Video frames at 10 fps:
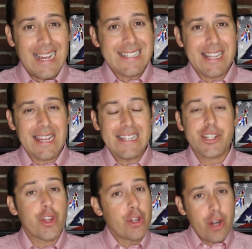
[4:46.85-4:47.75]
Next thing
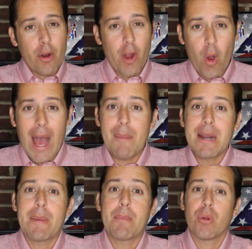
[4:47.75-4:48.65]
is, you don't know how
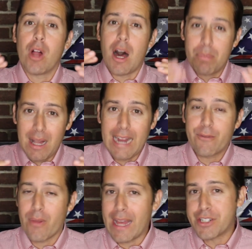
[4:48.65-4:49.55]
many people
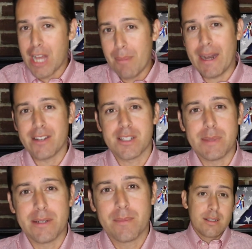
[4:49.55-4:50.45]
applied for that job
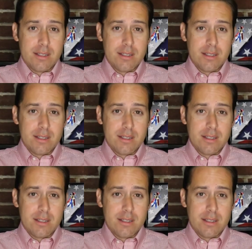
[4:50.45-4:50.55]
announcement.